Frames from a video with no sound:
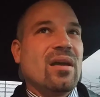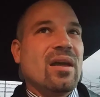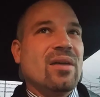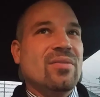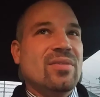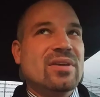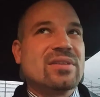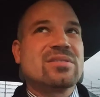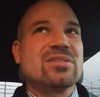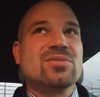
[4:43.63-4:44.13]

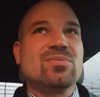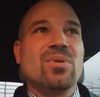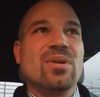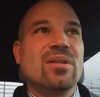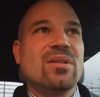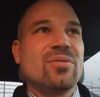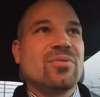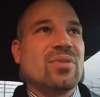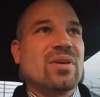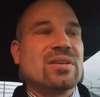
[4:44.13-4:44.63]
And this is
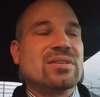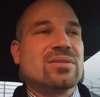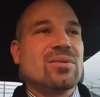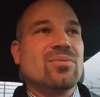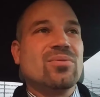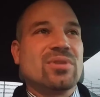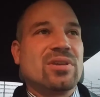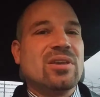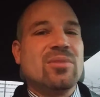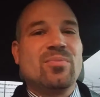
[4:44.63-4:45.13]
one of the things
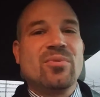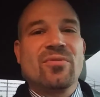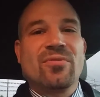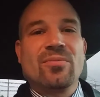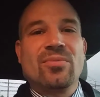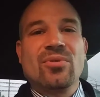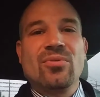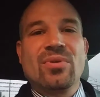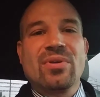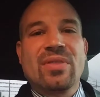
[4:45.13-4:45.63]
that will keep you
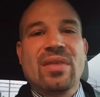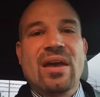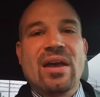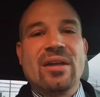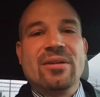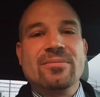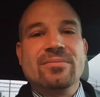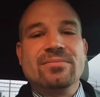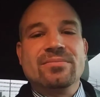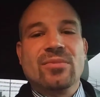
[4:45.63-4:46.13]
from doing
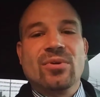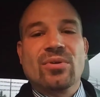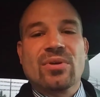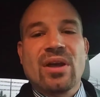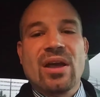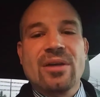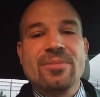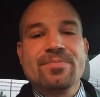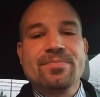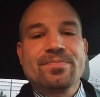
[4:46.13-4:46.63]
that,
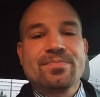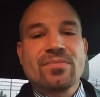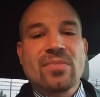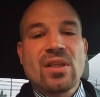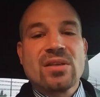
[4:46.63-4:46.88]
okay?